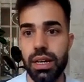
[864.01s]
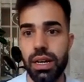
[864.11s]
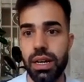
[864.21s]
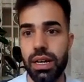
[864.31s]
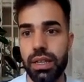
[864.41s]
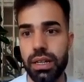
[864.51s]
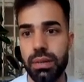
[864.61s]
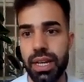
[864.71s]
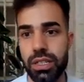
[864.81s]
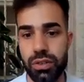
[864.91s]

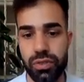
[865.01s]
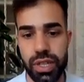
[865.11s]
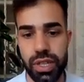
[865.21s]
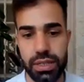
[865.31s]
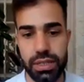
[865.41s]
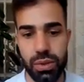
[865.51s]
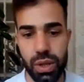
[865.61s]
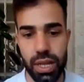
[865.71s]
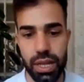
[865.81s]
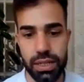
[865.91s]
the commander of the
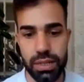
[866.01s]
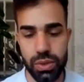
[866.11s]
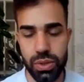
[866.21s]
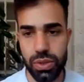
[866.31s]
Ansarullah,